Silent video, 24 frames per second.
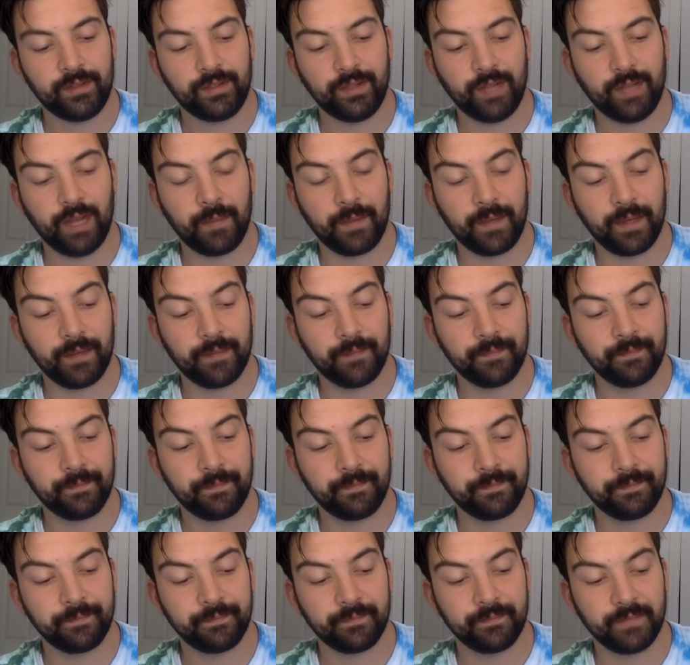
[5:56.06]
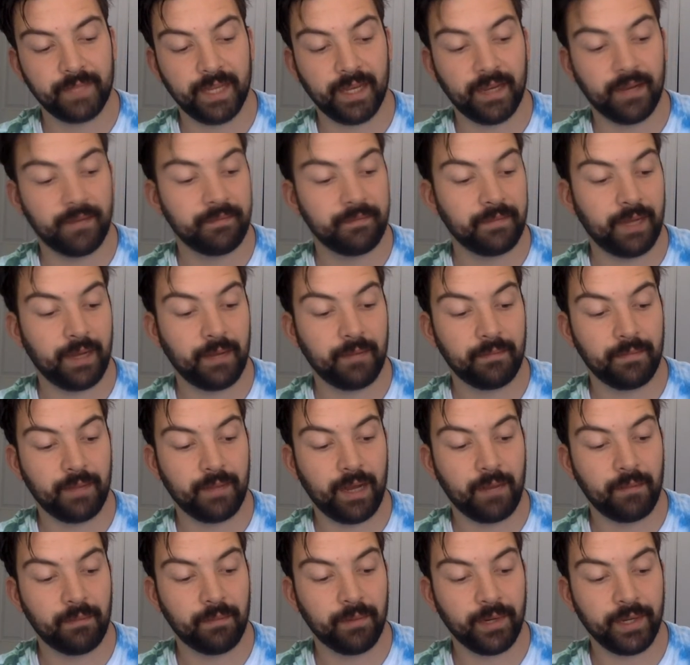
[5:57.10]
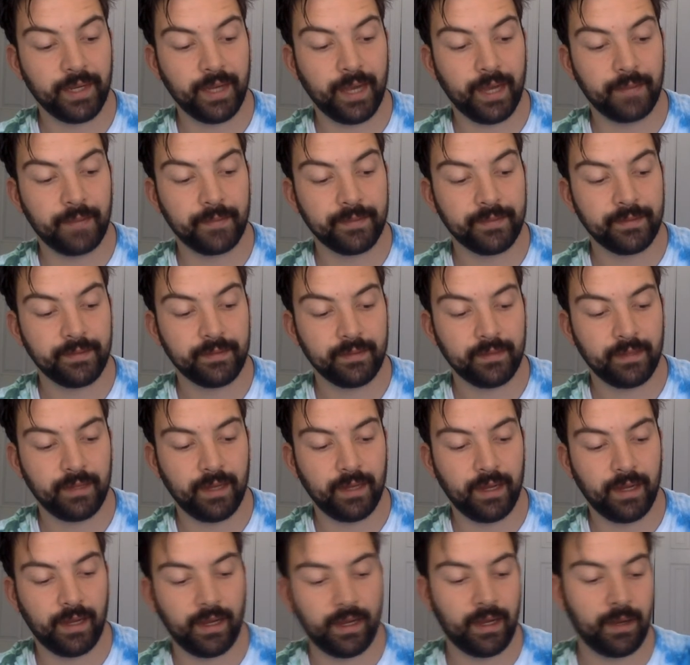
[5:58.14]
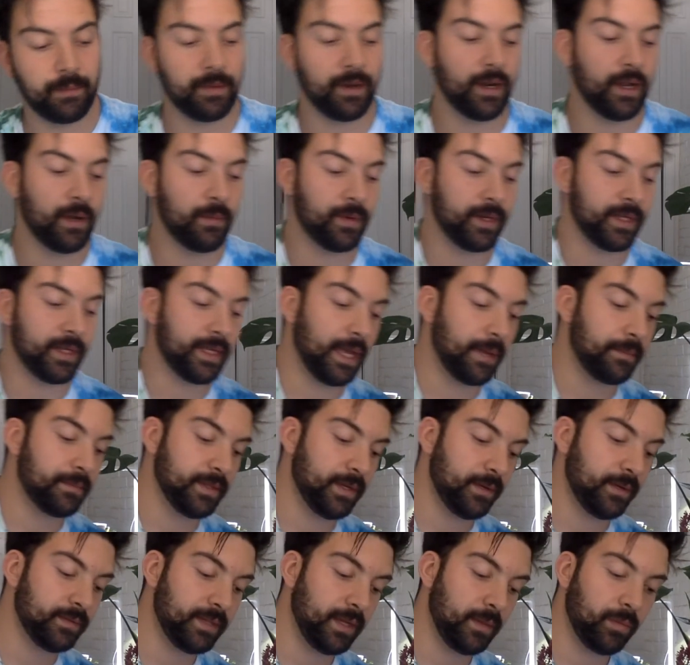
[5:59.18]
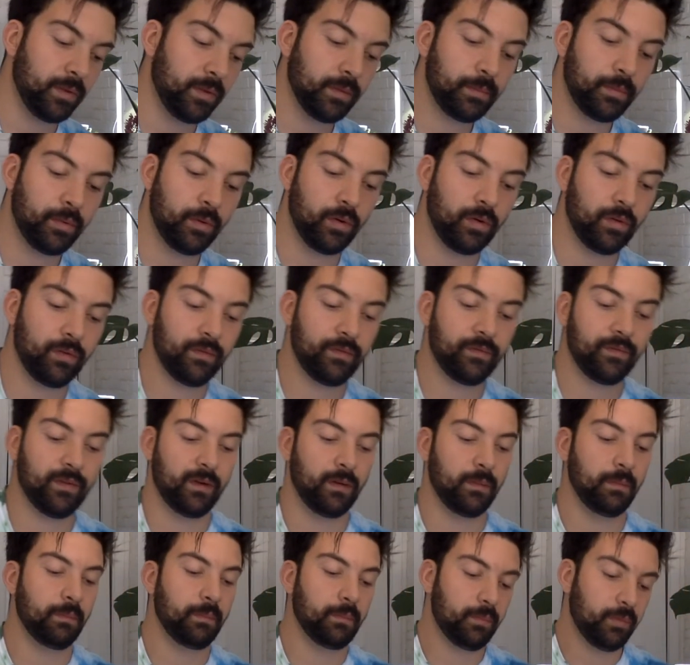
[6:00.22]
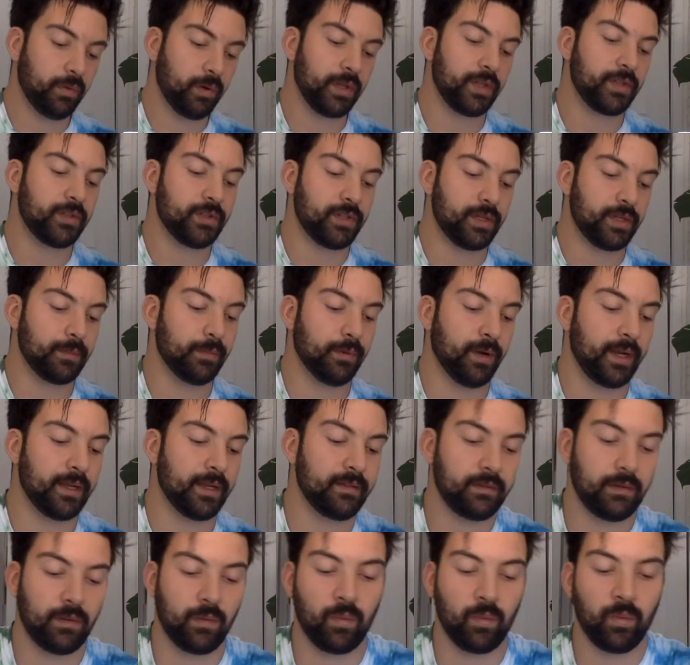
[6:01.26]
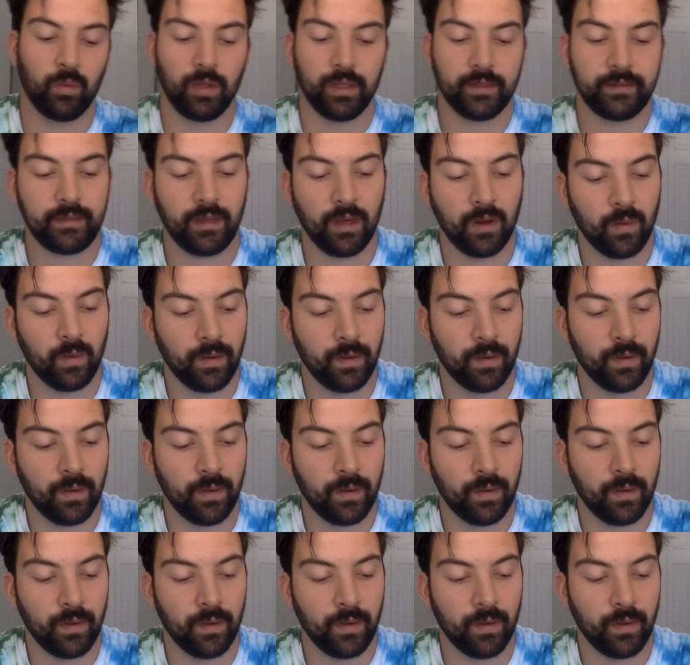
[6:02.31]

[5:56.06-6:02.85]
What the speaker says: I mean, yeah, I'm pretty hyped about how many games I was able to pull for a pretty cheap price. So let's go